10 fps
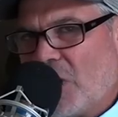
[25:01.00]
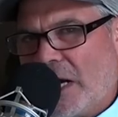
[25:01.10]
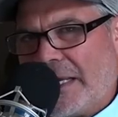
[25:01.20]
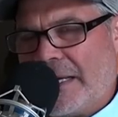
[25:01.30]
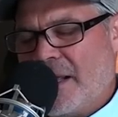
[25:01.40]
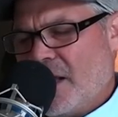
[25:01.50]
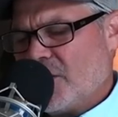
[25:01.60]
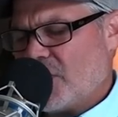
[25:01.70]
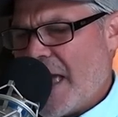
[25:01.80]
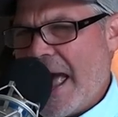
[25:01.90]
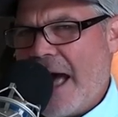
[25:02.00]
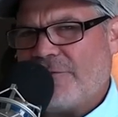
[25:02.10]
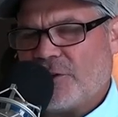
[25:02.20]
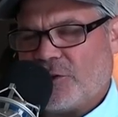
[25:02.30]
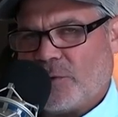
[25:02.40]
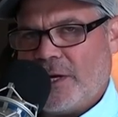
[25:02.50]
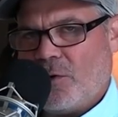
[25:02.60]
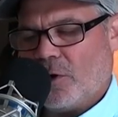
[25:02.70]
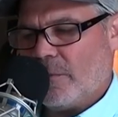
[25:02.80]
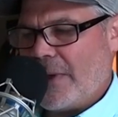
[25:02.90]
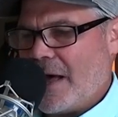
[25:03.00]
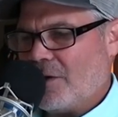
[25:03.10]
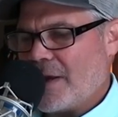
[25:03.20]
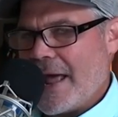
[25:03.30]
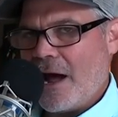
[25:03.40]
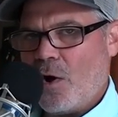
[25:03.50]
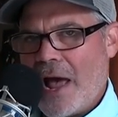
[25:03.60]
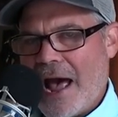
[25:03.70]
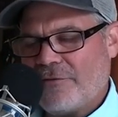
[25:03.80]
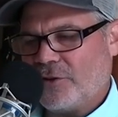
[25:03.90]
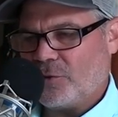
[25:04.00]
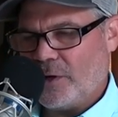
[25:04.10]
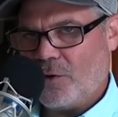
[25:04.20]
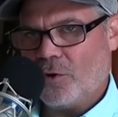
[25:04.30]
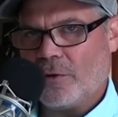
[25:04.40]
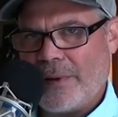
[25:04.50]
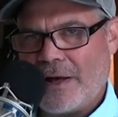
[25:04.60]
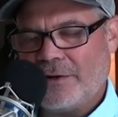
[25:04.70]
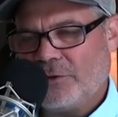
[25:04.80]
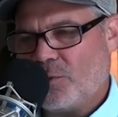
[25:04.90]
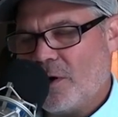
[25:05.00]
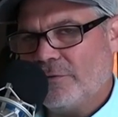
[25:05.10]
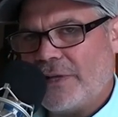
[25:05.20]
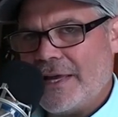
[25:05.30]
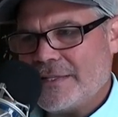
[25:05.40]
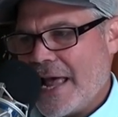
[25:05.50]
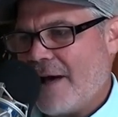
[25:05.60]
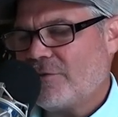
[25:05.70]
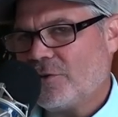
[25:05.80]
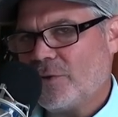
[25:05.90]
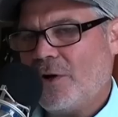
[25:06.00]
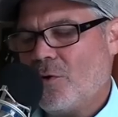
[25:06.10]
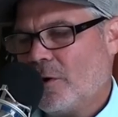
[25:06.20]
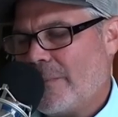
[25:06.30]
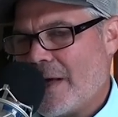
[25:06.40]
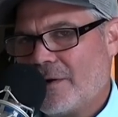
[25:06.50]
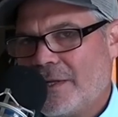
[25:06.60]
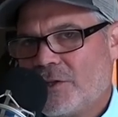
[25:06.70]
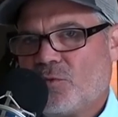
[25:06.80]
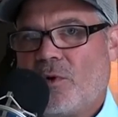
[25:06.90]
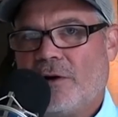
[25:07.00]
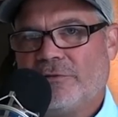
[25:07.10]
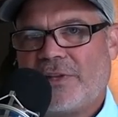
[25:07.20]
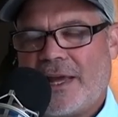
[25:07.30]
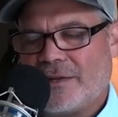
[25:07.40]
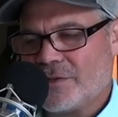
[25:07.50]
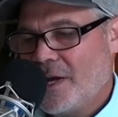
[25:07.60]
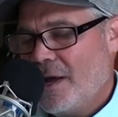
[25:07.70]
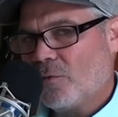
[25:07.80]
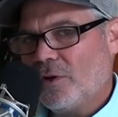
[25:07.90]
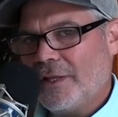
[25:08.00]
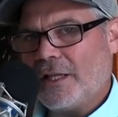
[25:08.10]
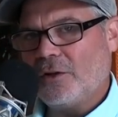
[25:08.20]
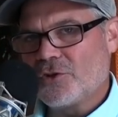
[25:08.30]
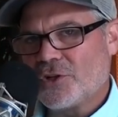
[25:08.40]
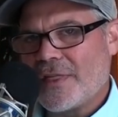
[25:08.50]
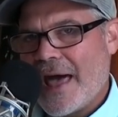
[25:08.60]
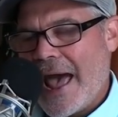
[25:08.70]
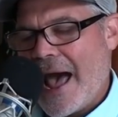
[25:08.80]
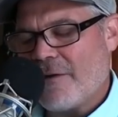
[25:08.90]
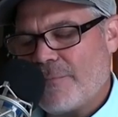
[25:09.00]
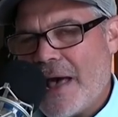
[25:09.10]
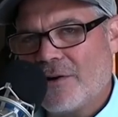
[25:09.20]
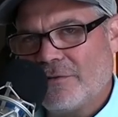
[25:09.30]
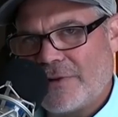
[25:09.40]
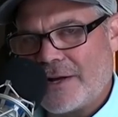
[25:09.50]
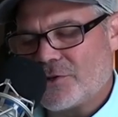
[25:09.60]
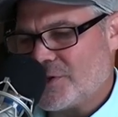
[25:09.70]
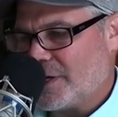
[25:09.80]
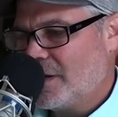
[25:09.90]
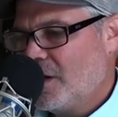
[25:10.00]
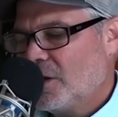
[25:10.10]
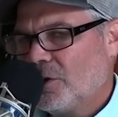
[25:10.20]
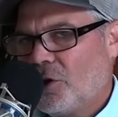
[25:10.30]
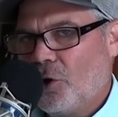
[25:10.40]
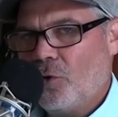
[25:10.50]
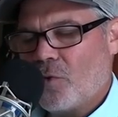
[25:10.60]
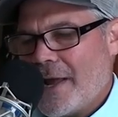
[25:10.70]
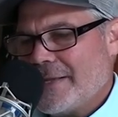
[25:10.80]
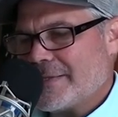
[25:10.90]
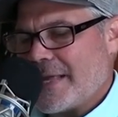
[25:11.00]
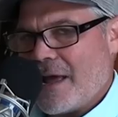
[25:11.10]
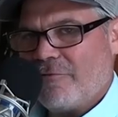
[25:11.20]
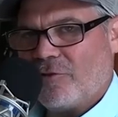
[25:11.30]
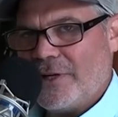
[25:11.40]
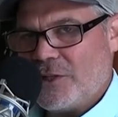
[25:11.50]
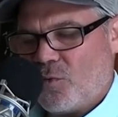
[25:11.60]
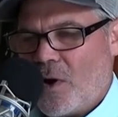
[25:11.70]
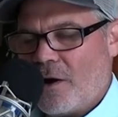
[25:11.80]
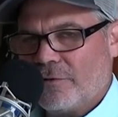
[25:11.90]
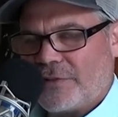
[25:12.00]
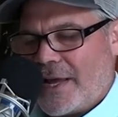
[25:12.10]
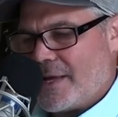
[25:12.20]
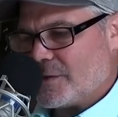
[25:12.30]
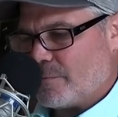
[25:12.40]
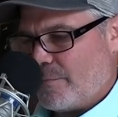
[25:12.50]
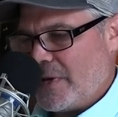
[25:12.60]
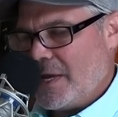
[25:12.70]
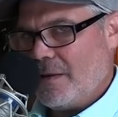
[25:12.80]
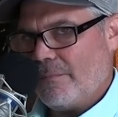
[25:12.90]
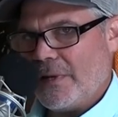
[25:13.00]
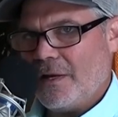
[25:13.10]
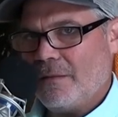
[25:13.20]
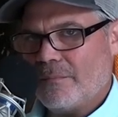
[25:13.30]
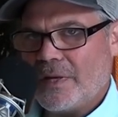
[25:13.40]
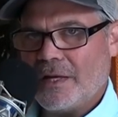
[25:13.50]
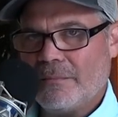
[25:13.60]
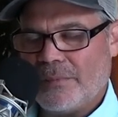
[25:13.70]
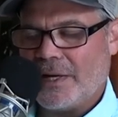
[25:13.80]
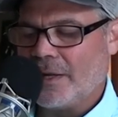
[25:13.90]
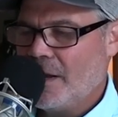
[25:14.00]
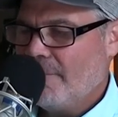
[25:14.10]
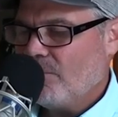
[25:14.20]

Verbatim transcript: talking half to three-quarter pound now, half to three-quarter pound in 12 days, half to three-quarter pound in 12 days. Really closer to that half pound of nitrogen. Low rates every 12 days. Bing, bing, bing, bing.